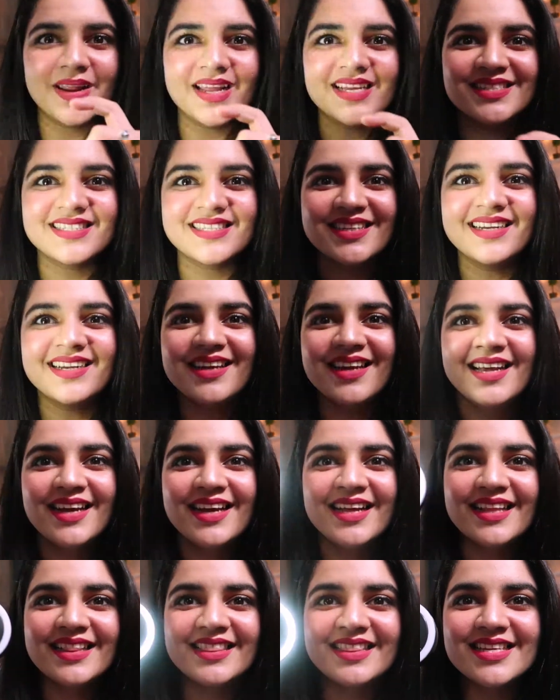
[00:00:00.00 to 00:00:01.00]
press it,
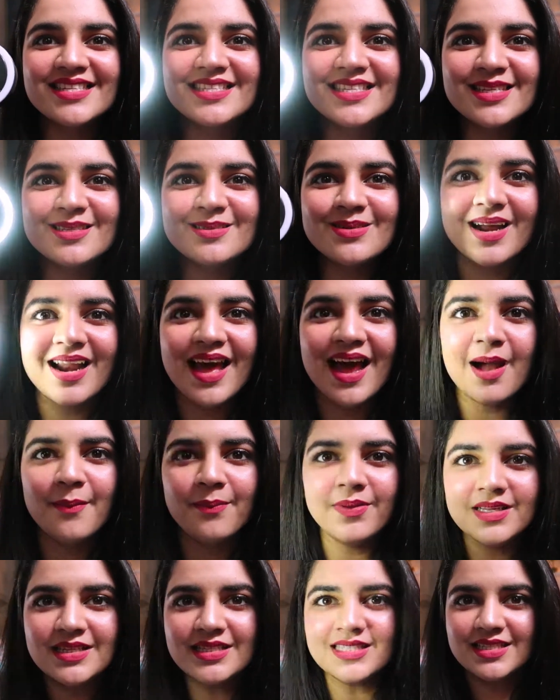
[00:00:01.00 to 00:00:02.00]
this is what
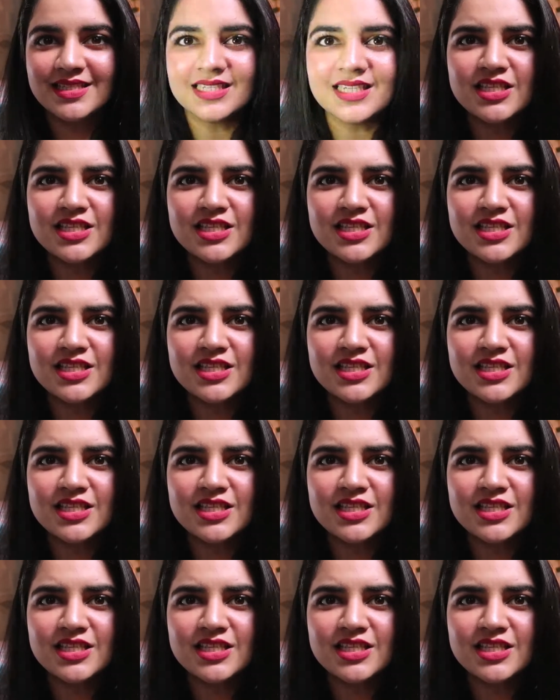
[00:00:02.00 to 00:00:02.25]
happens.